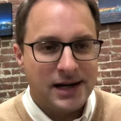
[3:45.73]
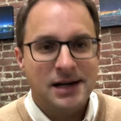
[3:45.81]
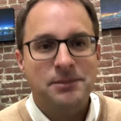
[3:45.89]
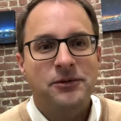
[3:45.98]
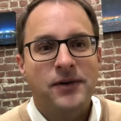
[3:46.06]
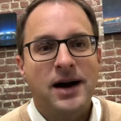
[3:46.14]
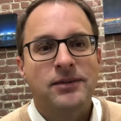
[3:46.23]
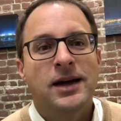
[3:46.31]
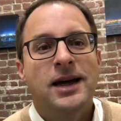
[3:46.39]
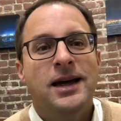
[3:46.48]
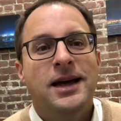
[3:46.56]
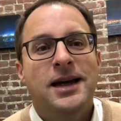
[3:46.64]
number 5,
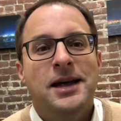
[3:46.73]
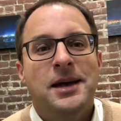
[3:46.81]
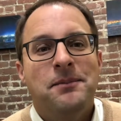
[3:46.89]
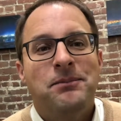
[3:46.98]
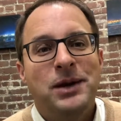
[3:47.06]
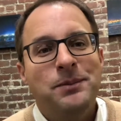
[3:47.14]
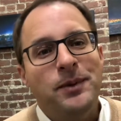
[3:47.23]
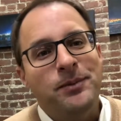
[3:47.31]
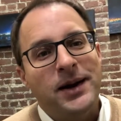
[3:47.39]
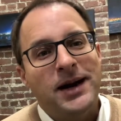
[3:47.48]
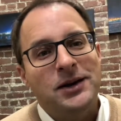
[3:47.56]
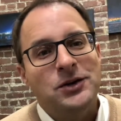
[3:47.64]
be
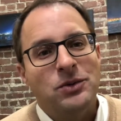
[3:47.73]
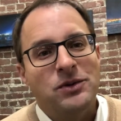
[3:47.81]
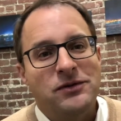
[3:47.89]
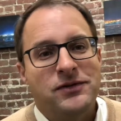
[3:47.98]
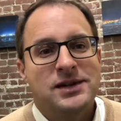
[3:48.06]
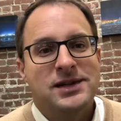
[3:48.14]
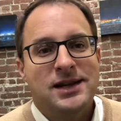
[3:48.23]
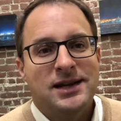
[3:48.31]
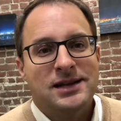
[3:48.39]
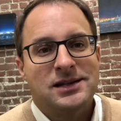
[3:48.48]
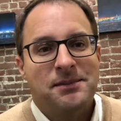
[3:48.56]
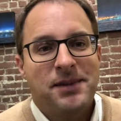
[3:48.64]
prepared to revisit
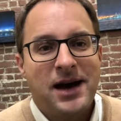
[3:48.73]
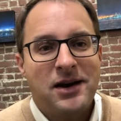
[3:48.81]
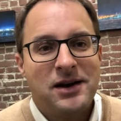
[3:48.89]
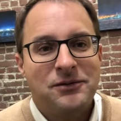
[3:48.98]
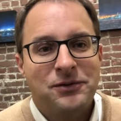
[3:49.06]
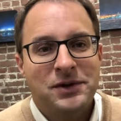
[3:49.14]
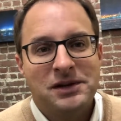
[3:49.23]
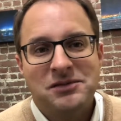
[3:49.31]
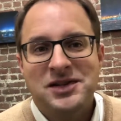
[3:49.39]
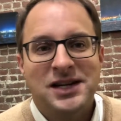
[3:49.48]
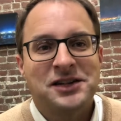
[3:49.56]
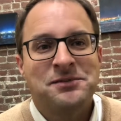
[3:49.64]
this about every
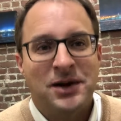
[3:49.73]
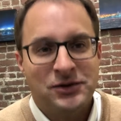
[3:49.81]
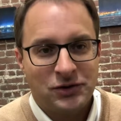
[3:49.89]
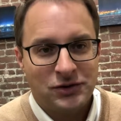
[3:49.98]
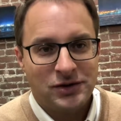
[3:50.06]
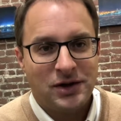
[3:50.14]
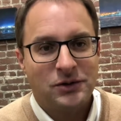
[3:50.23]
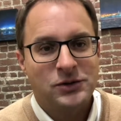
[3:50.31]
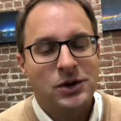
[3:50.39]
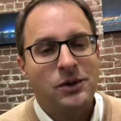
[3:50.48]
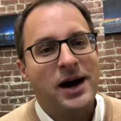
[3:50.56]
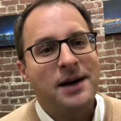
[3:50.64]
6 months or so.
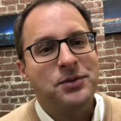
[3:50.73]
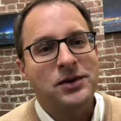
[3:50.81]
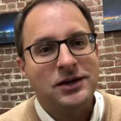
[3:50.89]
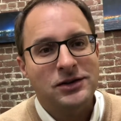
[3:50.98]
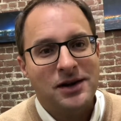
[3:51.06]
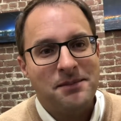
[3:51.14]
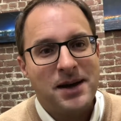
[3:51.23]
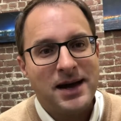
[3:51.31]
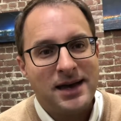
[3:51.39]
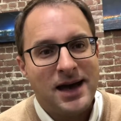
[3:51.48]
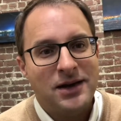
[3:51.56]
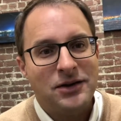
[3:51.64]
So I put this on my
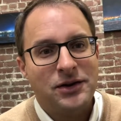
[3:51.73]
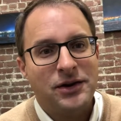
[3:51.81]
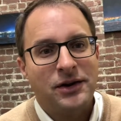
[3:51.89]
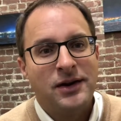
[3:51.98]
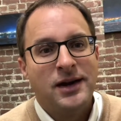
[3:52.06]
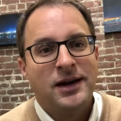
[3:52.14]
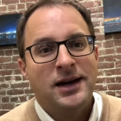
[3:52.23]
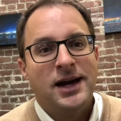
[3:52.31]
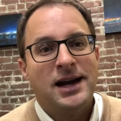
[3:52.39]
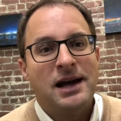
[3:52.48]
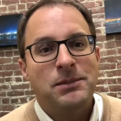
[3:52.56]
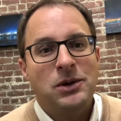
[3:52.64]
calendar
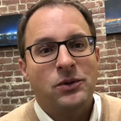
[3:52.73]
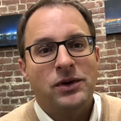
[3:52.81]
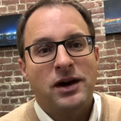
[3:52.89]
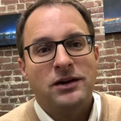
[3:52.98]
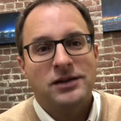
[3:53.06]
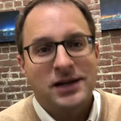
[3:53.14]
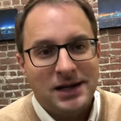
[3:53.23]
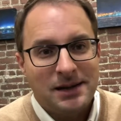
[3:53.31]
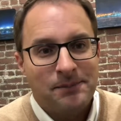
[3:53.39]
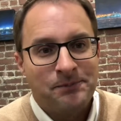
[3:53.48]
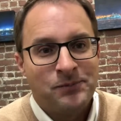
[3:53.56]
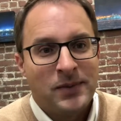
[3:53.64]
and I meet with our
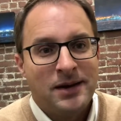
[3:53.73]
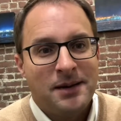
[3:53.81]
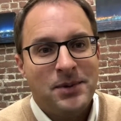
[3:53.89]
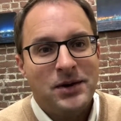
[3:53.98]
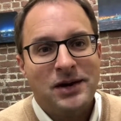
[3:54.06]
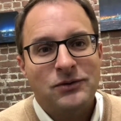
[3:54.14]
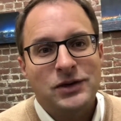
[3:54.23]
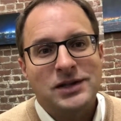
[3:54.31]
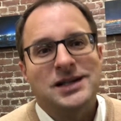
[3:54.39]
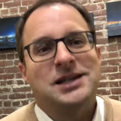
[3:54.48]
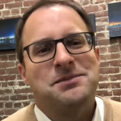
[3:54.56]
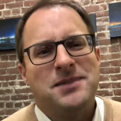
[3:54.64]
team about every
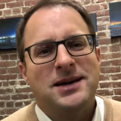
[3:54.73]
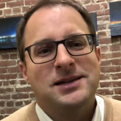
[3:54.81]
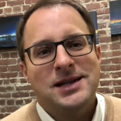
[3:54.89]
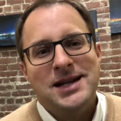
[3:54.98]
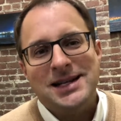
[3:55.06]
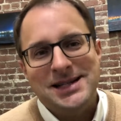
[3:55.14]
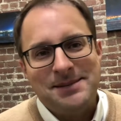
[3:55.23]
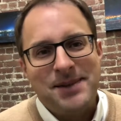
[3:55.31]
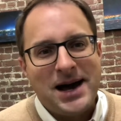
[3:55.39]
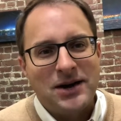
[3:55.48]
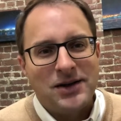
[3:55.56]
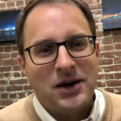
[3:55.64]
6 months, and that's the
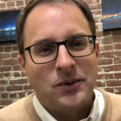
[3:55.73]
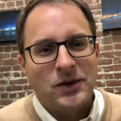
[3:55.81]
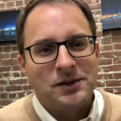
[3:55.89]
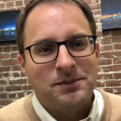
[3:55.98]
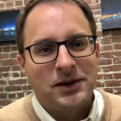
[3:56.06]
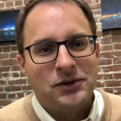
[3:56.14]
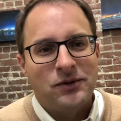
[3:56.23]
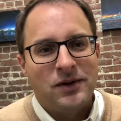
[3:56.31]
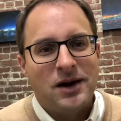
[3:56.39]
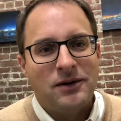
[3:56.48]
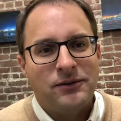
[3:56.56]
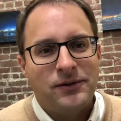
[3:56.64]
pattern that works best for
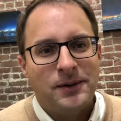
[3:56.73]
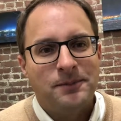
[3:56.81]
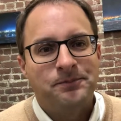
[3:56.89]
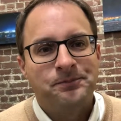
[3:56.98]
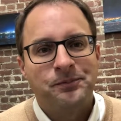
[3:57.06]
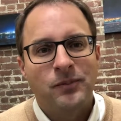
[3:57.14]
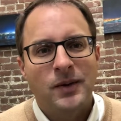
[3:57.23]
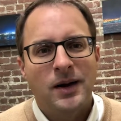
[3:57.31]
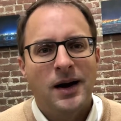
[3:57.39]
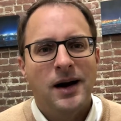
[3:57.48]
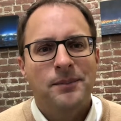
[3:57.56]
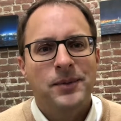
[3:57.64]
our firm
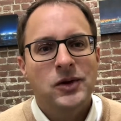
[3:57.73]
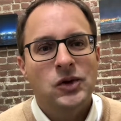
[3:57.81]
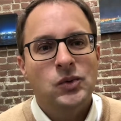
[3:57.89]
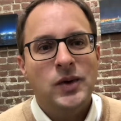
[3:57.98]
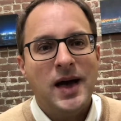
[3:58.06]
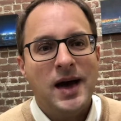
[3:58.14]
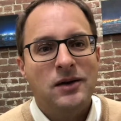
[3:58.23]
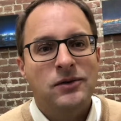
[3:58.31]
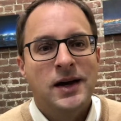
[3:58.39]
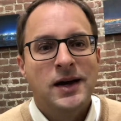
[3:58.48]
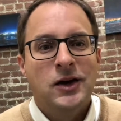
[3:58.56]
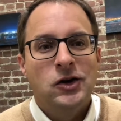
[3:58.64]
because we have
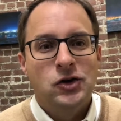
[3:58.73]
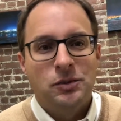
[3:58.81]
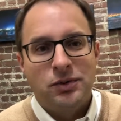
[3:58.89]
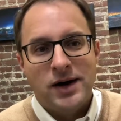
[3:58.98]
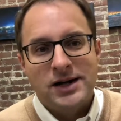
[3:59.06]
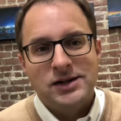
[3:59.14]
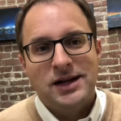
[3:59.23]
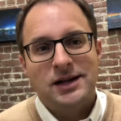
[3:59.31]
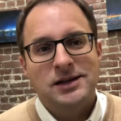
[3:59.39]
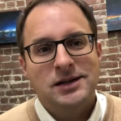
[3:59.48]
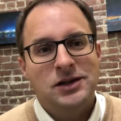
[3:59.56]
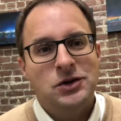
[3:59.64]
new
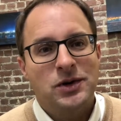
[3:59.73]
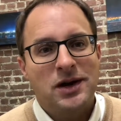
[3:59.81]
projects and new